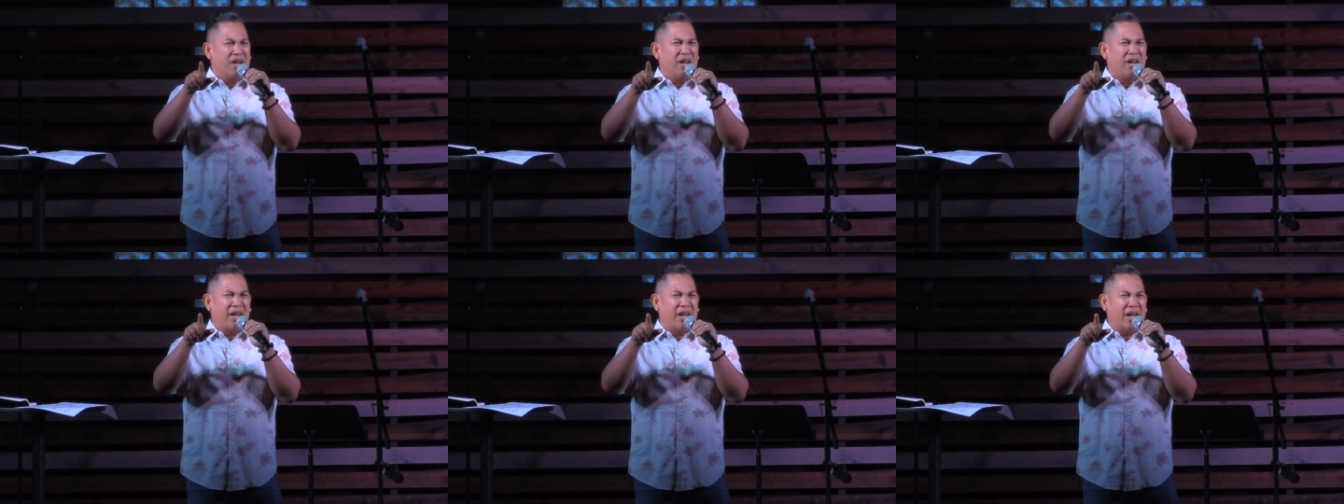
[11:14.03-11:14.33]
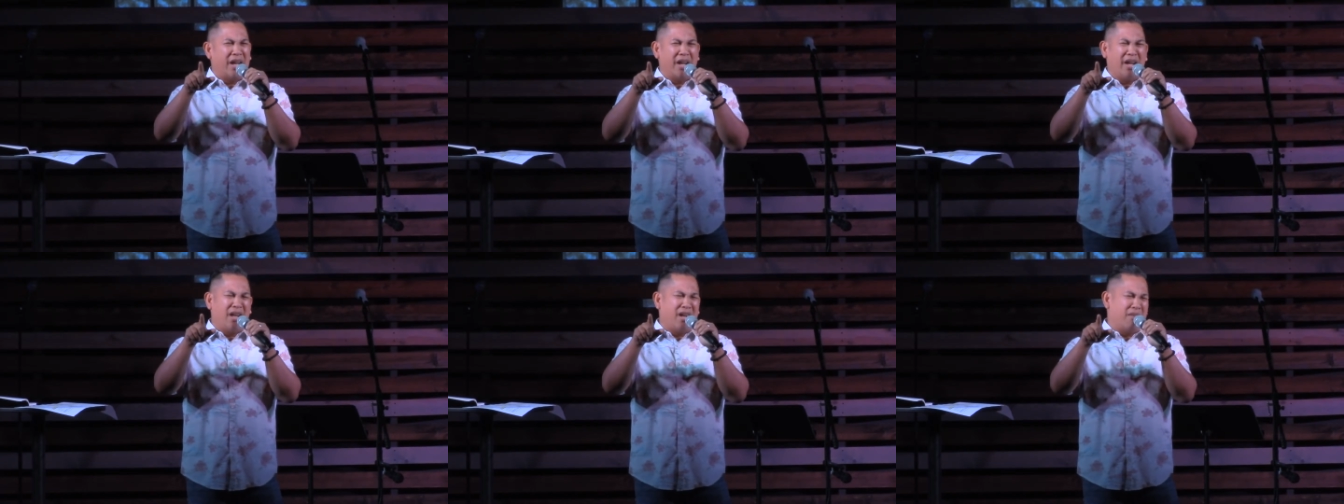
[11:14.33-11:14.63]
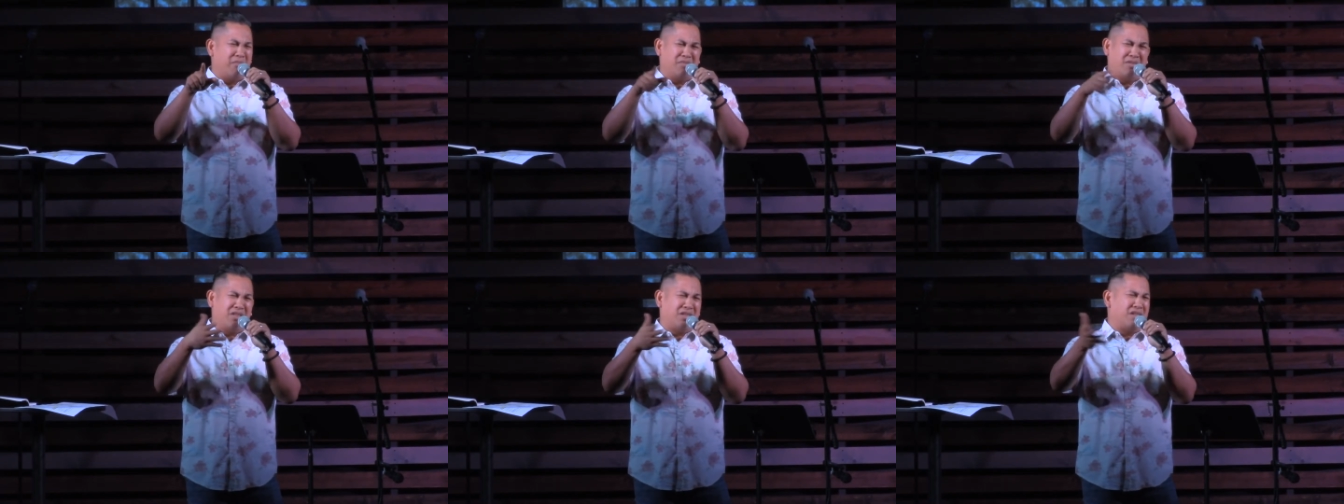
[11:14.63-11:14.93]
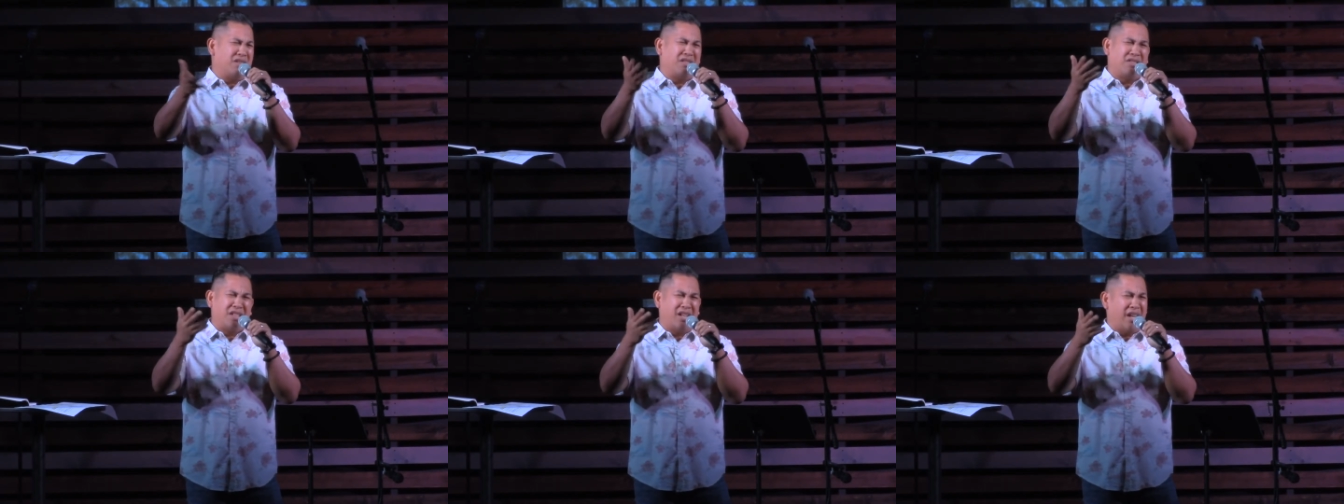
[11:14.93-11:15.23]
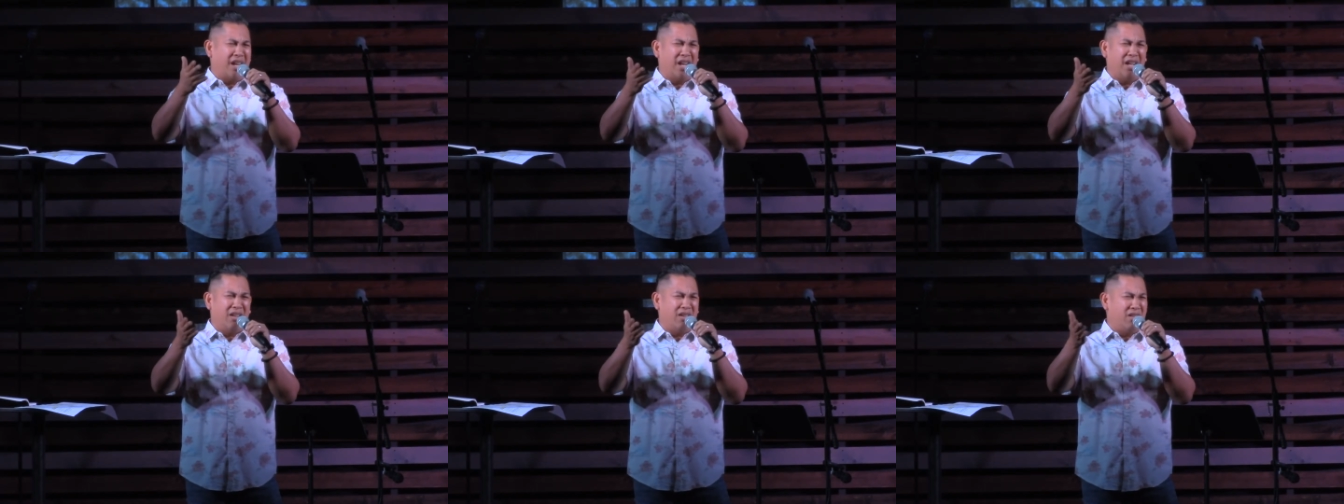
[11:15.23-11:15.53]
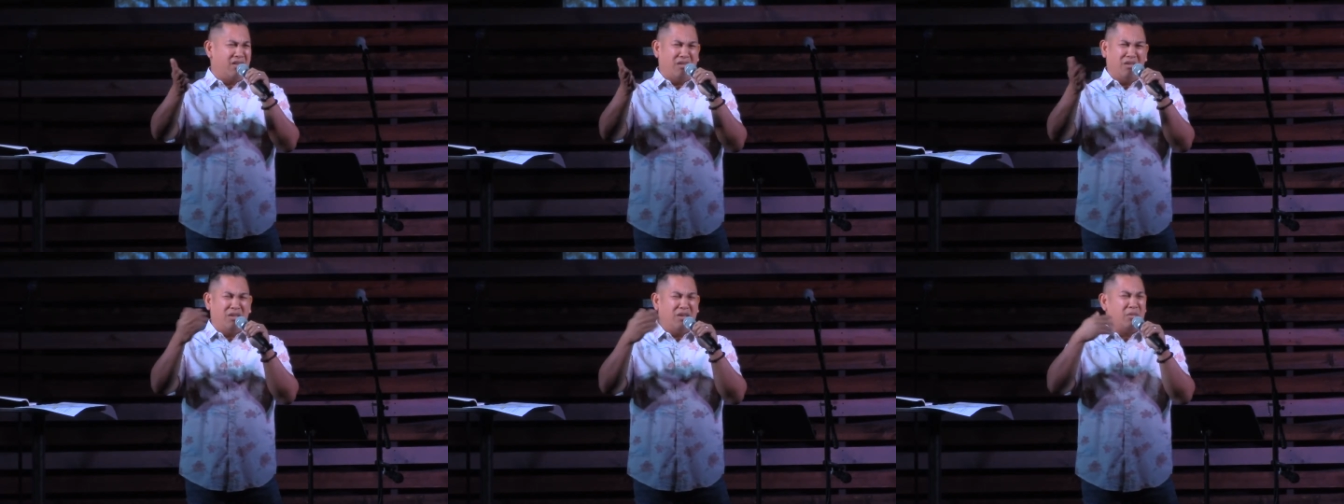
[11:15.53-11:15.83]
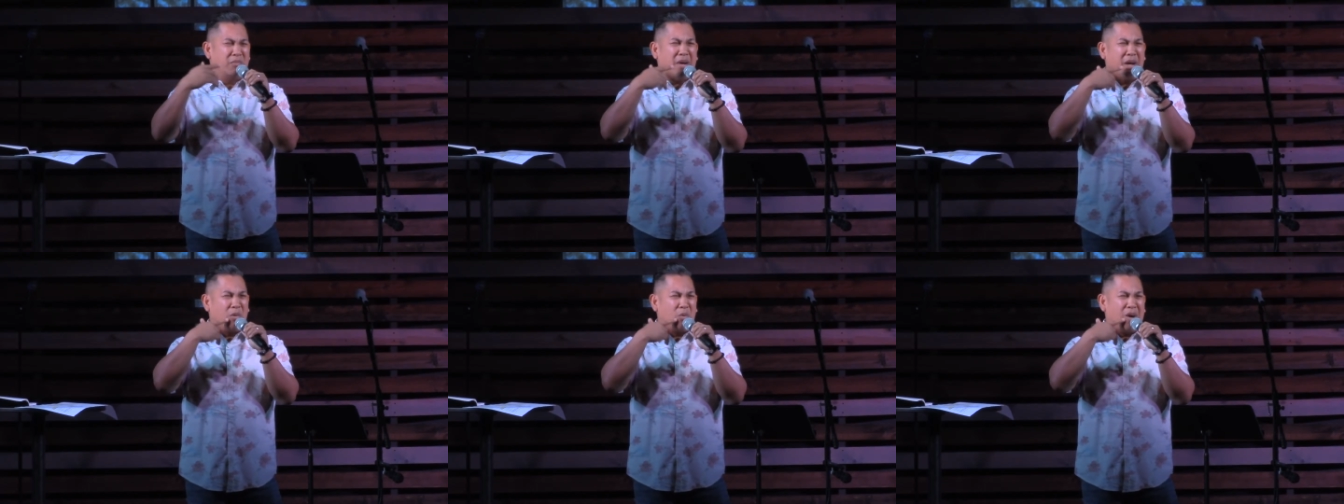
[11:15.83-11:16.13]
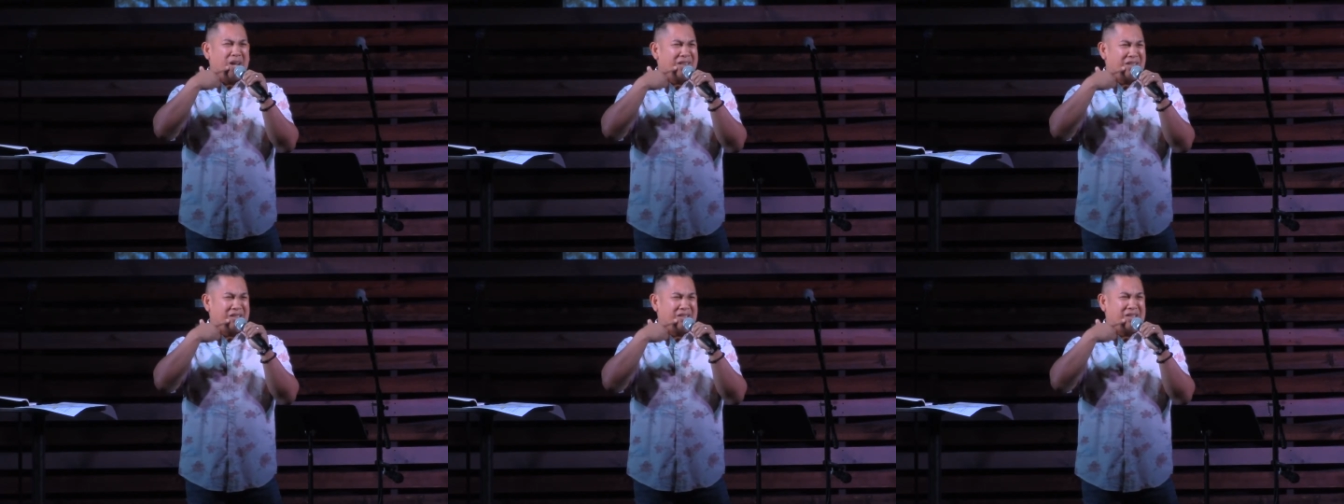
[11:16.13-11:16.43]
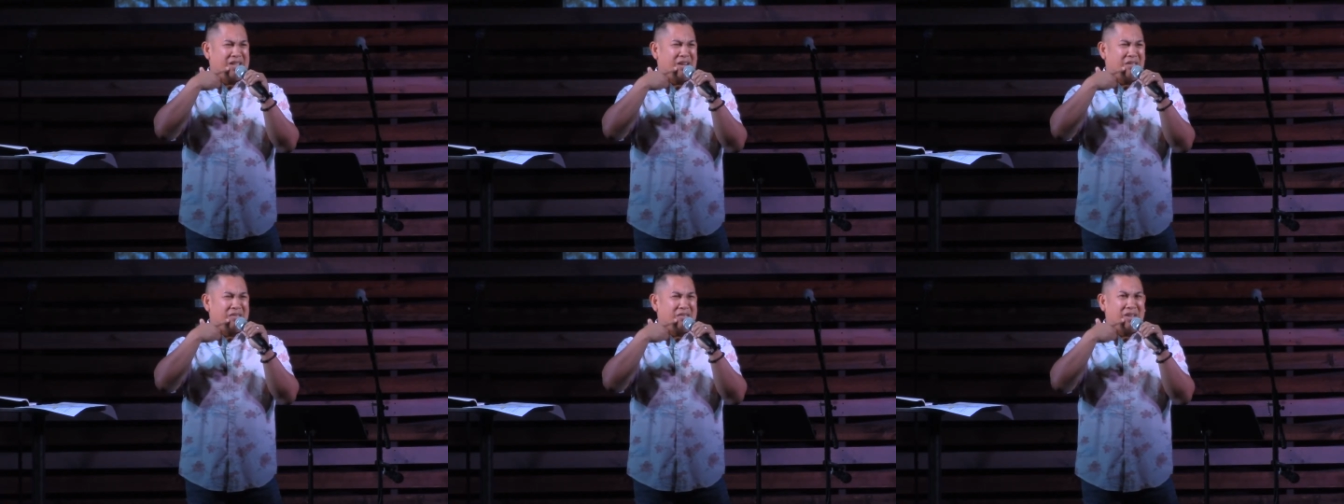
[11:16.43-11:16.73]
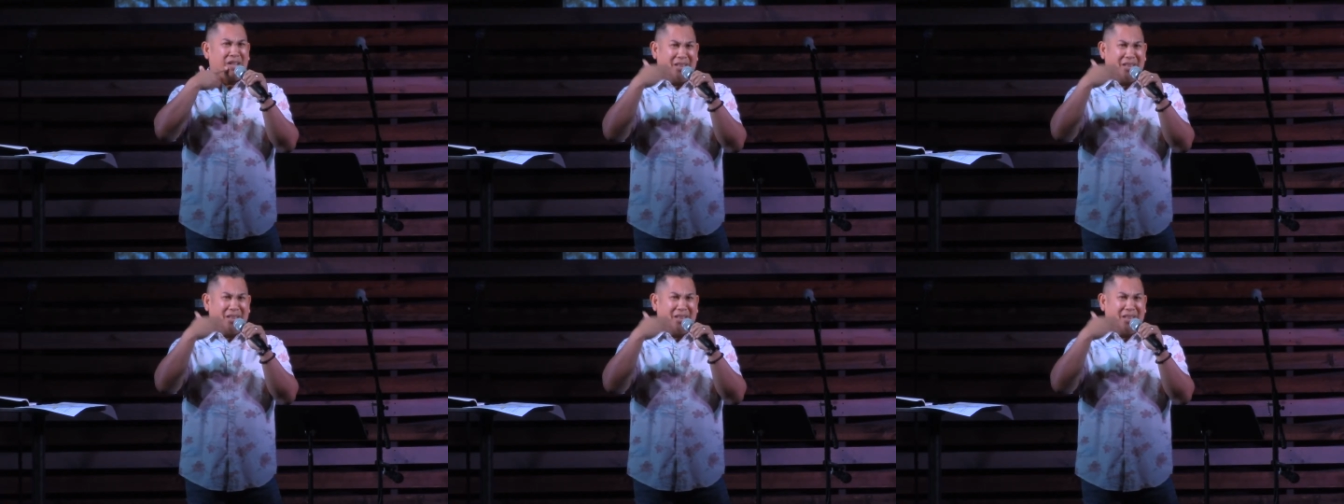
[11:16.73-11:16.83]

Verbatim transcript: and I, am just going to say, hey, you, you might want this house.